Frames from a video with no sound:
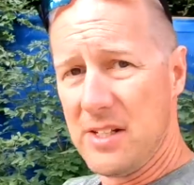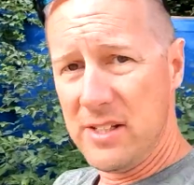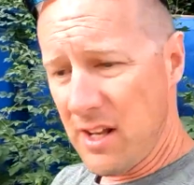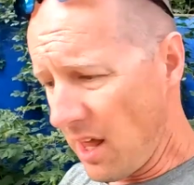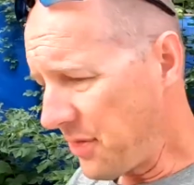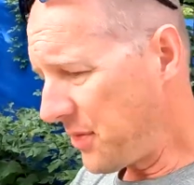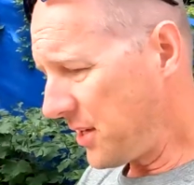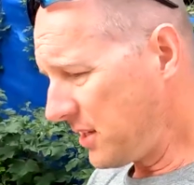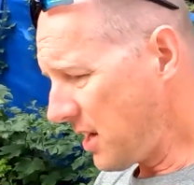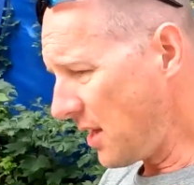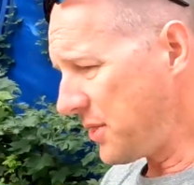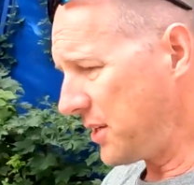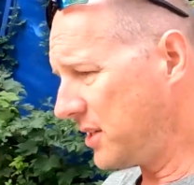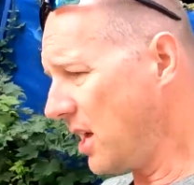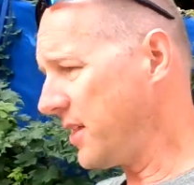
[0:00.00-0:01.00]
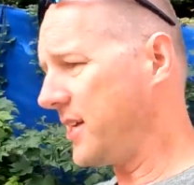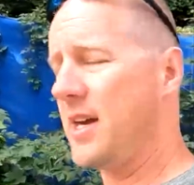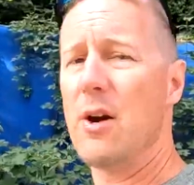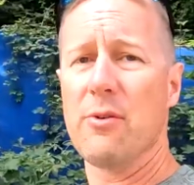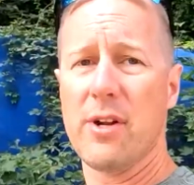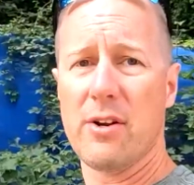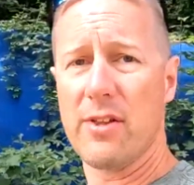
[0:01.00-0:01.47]
Nothing
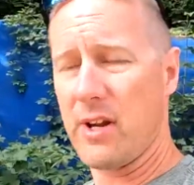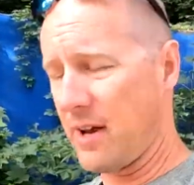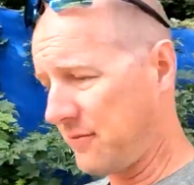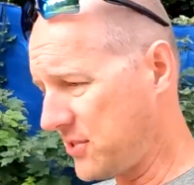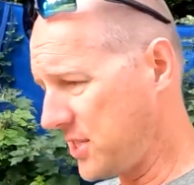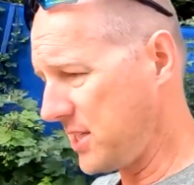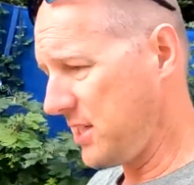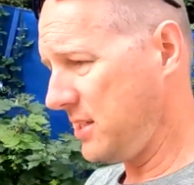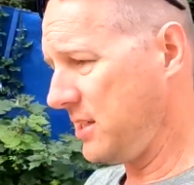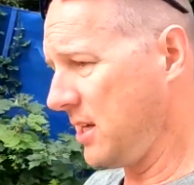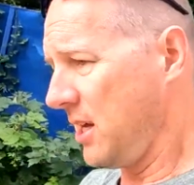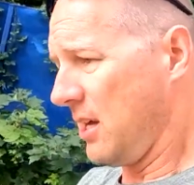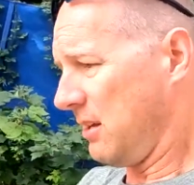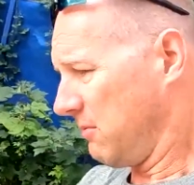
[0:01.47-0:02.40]
out there that I've seen